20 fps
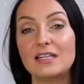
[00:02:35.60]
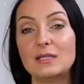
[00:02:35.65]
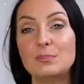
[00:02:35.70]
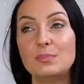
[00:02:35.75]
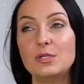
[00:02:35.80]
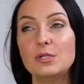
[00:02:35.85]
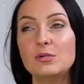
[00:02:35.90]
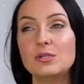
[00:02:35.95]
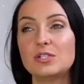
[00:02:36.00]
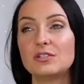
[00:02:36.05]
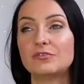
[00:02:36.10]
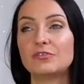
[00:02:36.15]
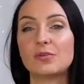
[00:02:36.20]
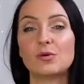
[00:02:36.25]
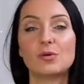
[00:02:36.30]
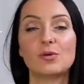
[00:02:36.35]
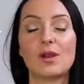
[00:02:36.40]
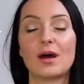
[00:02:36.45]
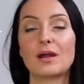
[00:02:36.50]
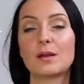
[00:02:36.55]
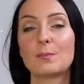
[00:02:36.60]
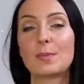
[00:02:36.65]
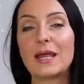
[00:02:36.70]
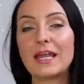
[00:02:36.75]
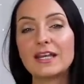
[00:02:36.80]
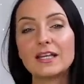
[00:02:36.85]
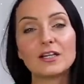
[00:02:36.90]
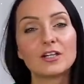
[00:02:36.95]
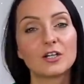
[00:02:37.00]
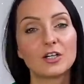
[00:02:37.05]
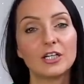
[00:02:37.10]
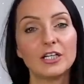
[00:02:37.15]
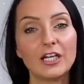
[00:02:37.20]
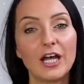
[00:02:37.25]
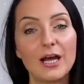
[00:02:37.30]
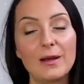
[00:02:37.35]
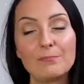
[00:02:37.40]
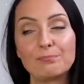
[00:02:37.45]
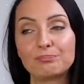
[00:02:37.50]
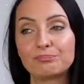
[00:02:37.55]
in the beautiful like pink
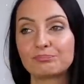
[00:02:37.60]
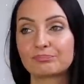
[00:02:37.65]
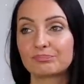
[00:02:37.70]
colour